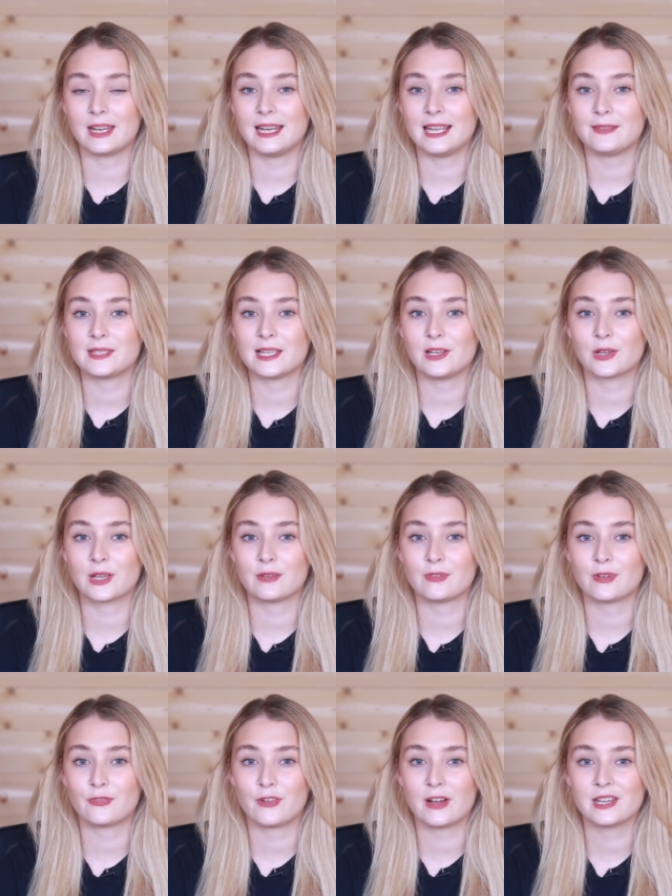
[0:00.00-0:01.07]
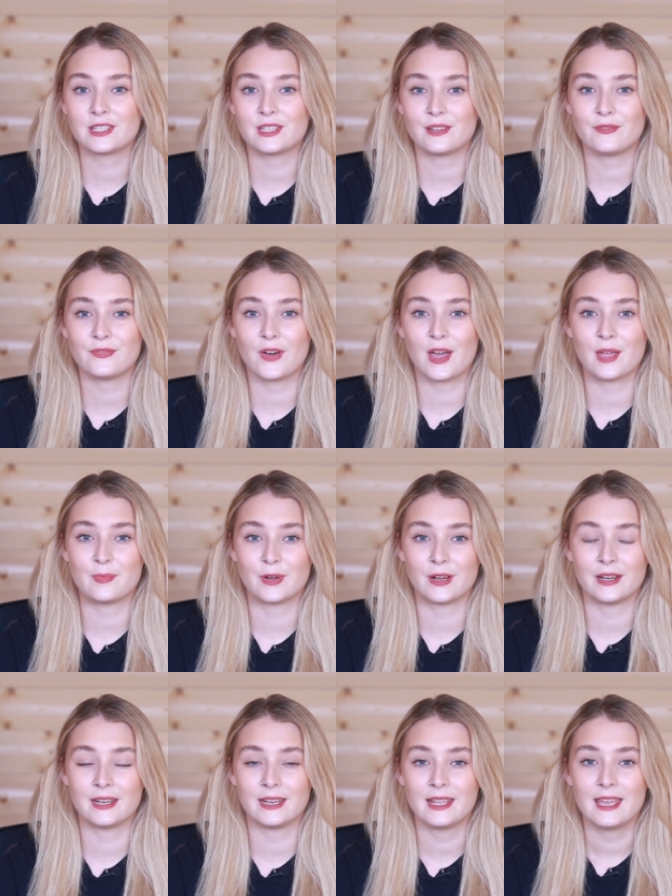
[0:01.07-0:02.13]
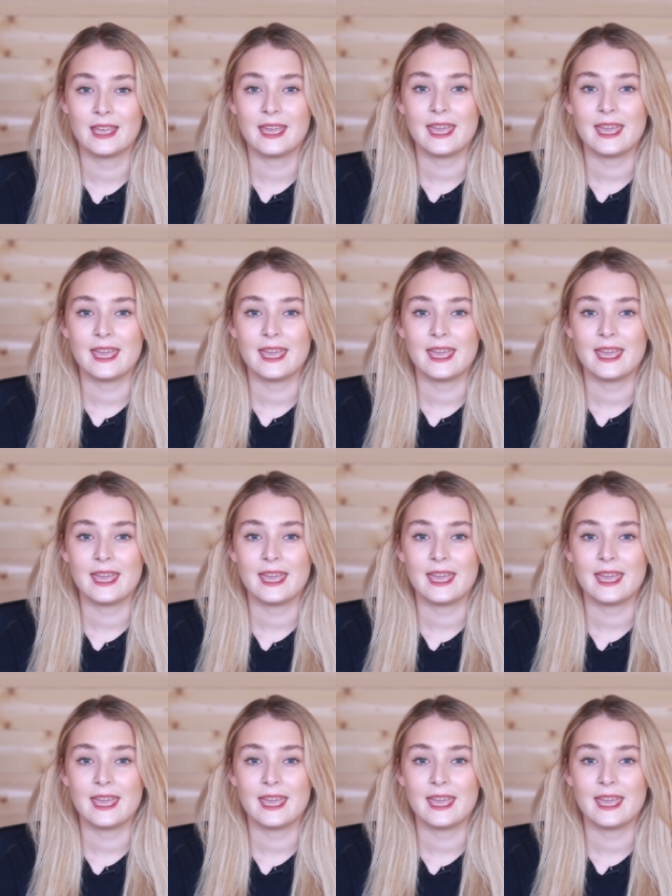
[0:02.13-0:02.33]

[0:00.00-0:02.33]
and leaves it looking refreshed and vibrant.